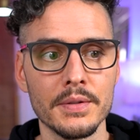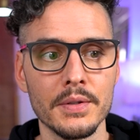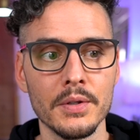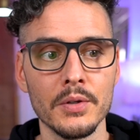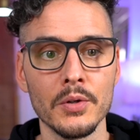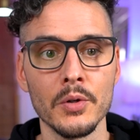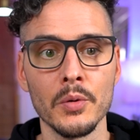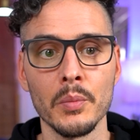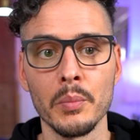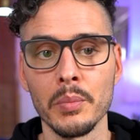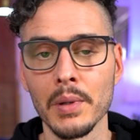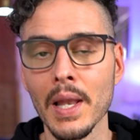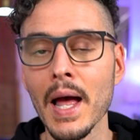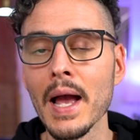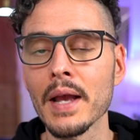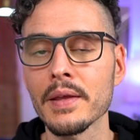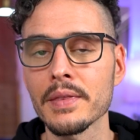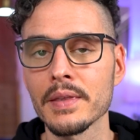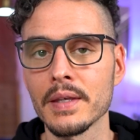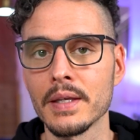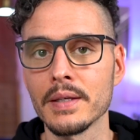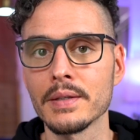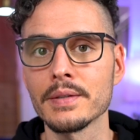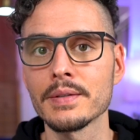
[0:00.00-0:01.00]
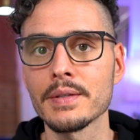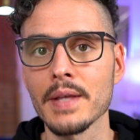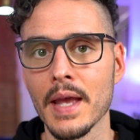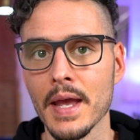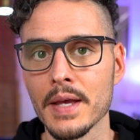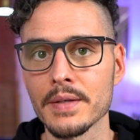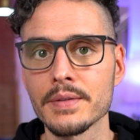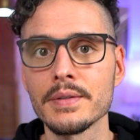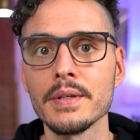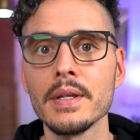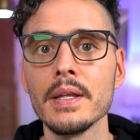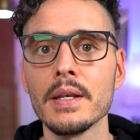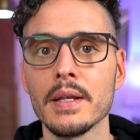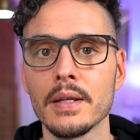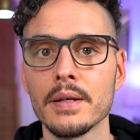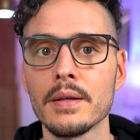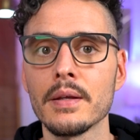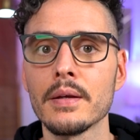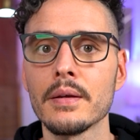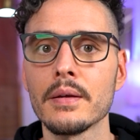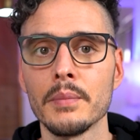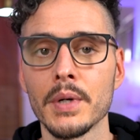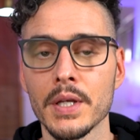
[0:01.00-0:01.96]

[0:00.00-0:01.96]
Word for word: to block things as needed.